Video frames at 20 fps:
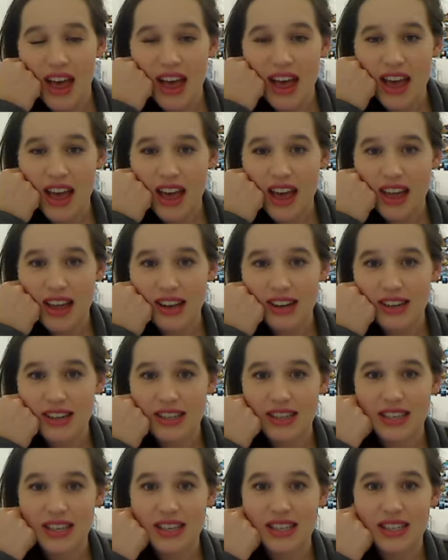
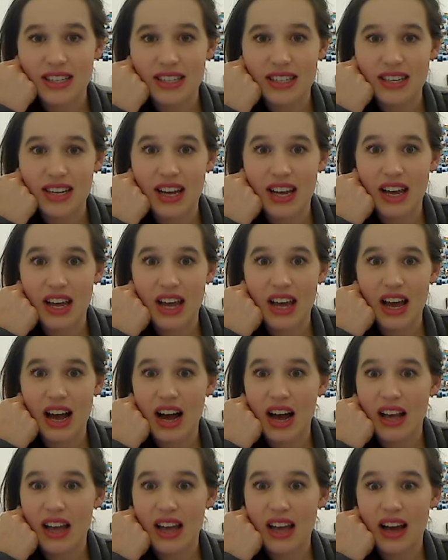and
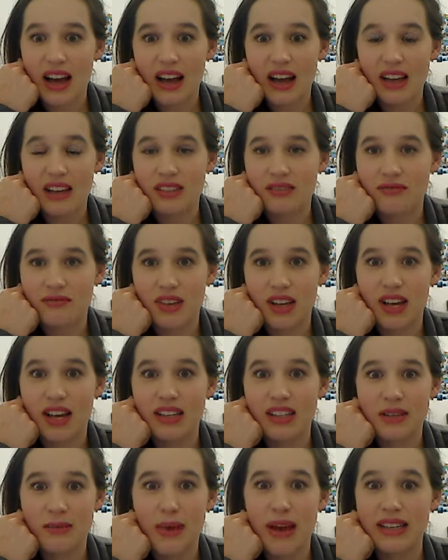
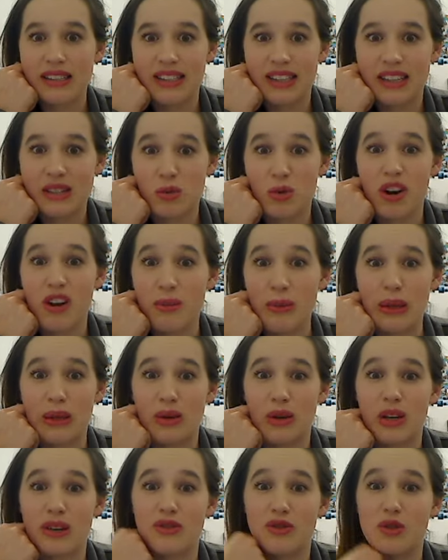it's amazing. It's what I've been
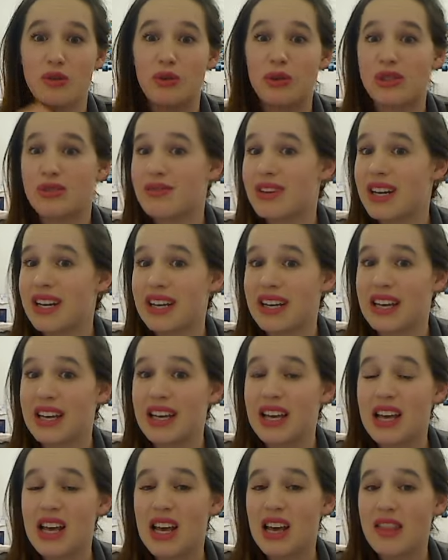looking for, because
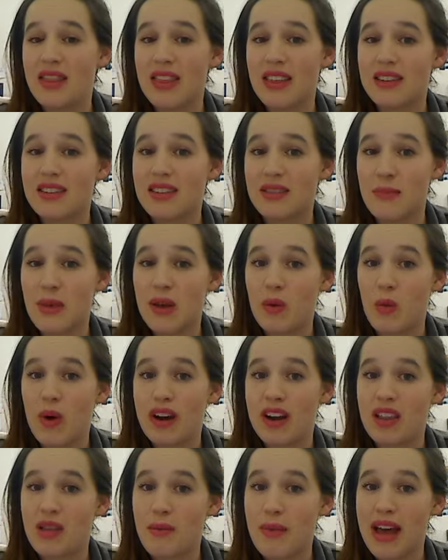really, this has been
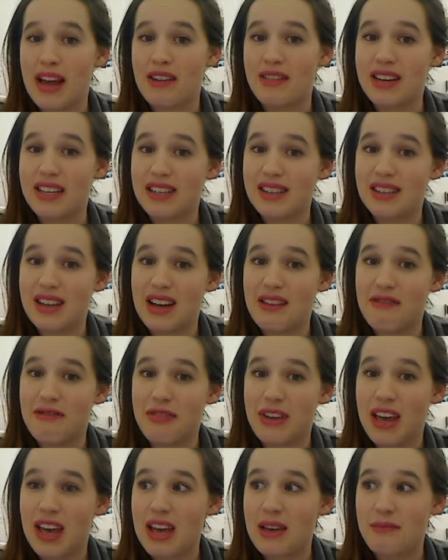one of the main reasons I
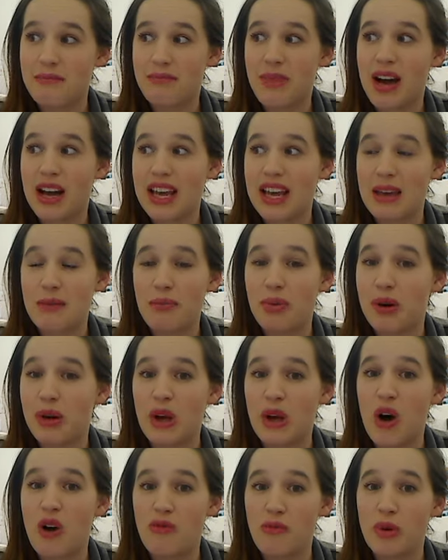keep
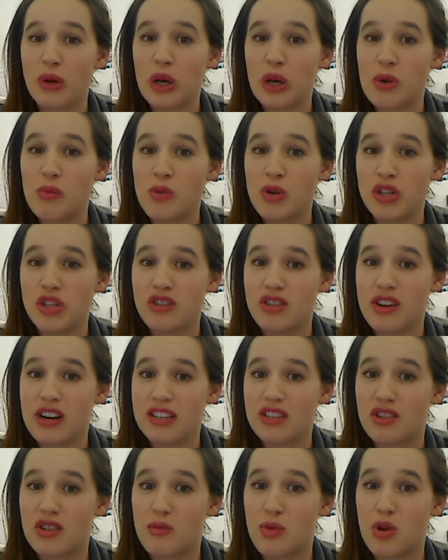putting off putting on
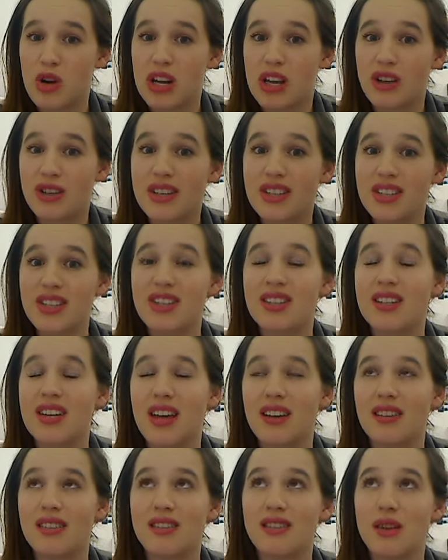moisturizer in the morning, because it just
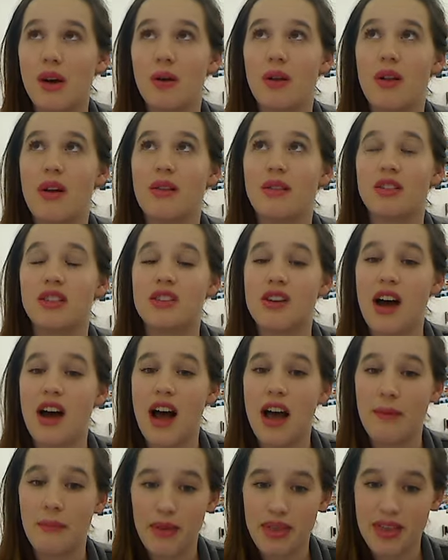takes so long to
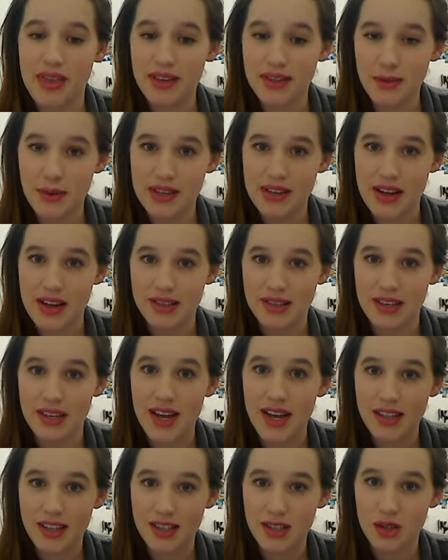dry. But this one
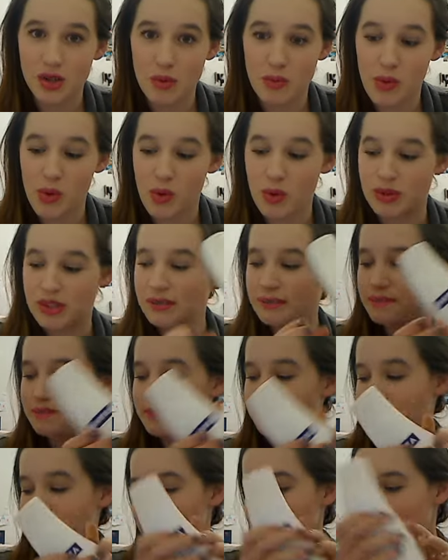doesn't. It's super awesome,